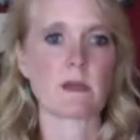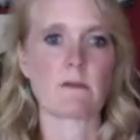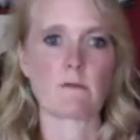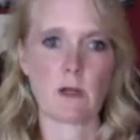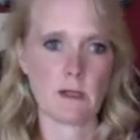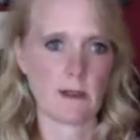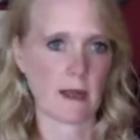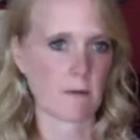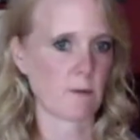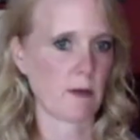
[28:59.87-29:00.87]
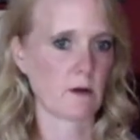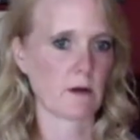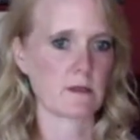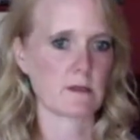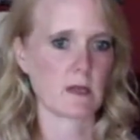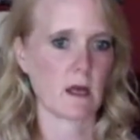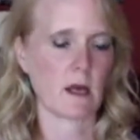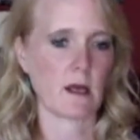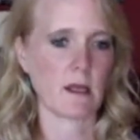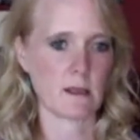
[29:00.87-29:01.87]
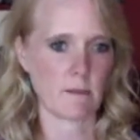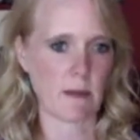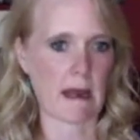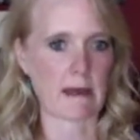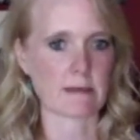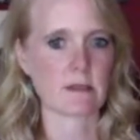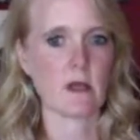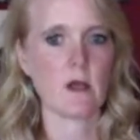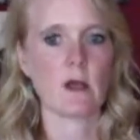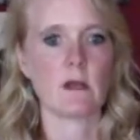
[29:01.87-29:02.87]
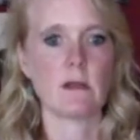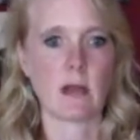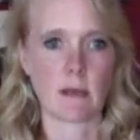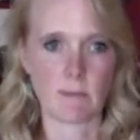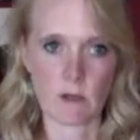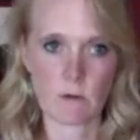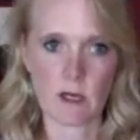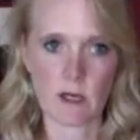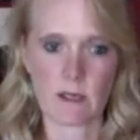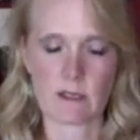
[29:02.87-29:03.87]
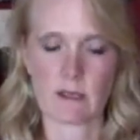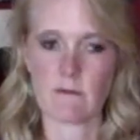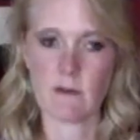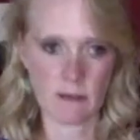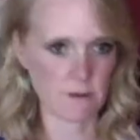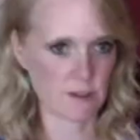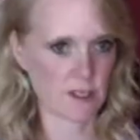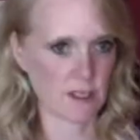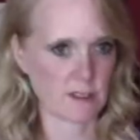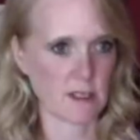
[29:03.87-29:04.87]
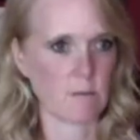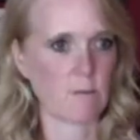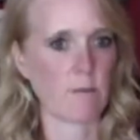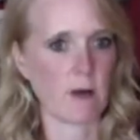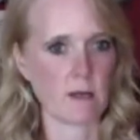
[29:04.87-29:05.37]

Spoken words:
I've run into that with parents in the past, not my own care because I've never suggested it, but